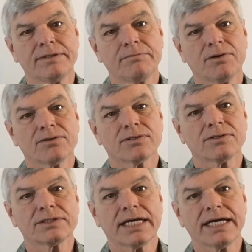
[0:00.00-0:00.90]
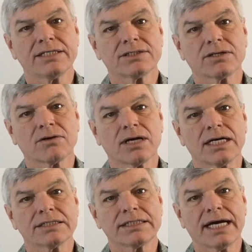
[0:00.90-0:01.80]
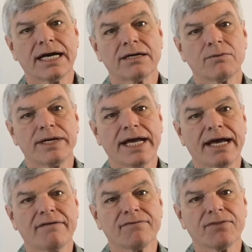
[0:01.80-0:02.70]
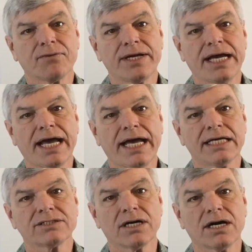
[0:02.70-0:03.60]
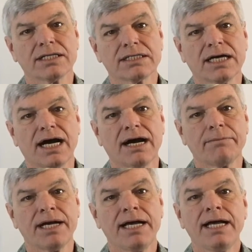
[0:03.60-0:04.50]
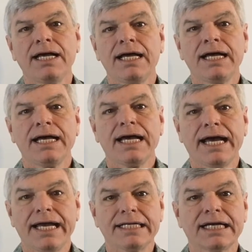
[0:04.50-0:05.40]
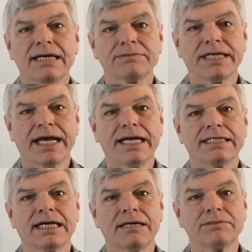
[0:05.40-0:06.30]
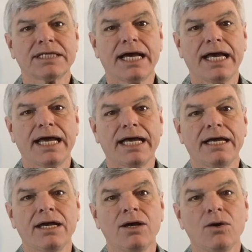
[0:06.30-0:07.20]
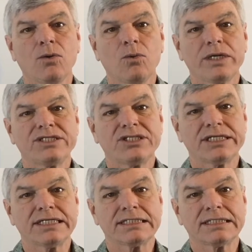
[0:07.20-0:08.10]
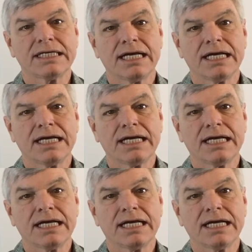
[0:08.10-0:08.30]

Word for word: Both those A's are crossed out and we have three A's on the top. A times A times A, which is